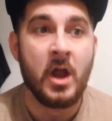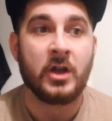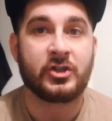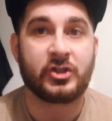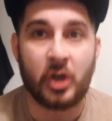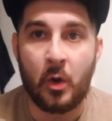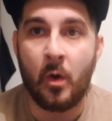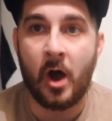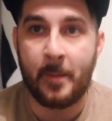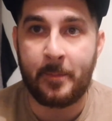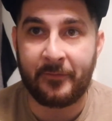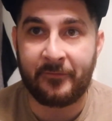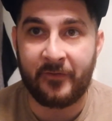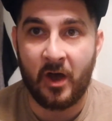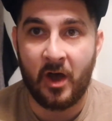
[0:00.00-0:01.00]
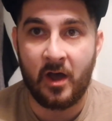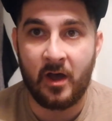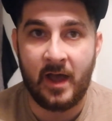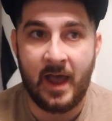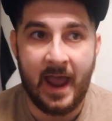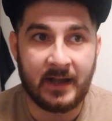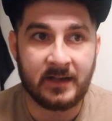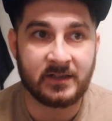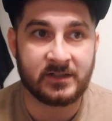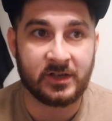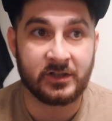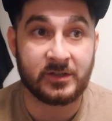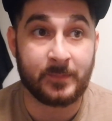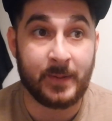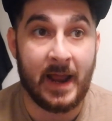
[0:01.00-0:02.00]
Do I prefer Henderson
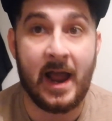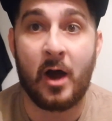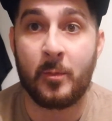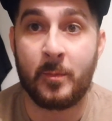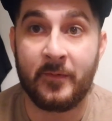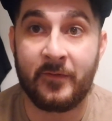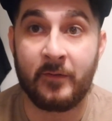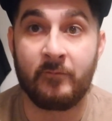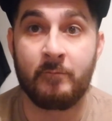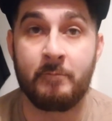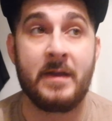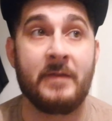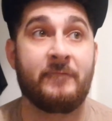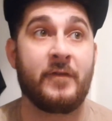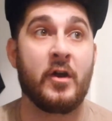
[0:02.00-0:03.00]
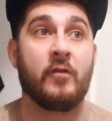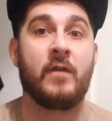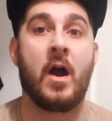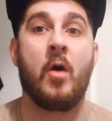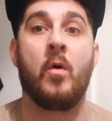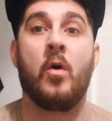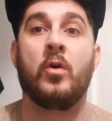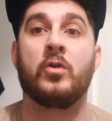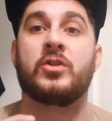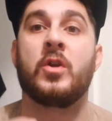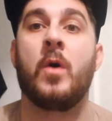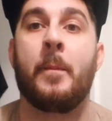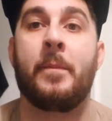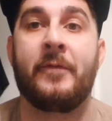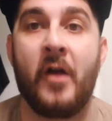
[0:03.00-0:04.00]
to play a holding midfield role or do
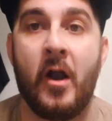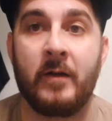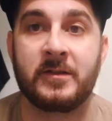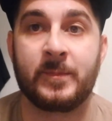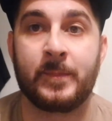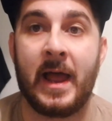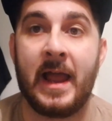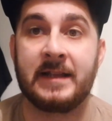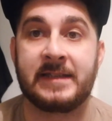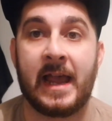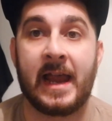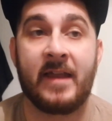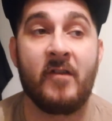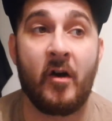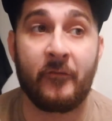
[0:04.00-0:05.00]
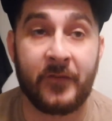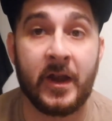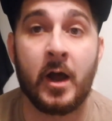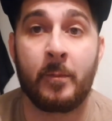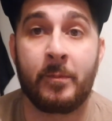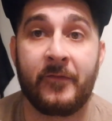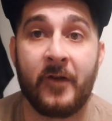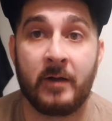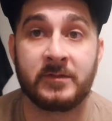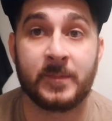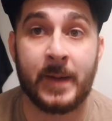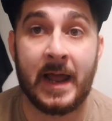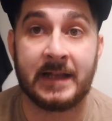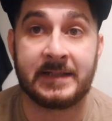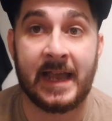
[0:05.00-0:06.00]
I prefer him to play attacking? I think I prefer him to
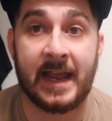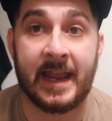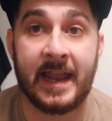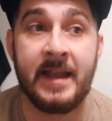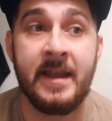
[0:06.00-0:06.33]
play attacking.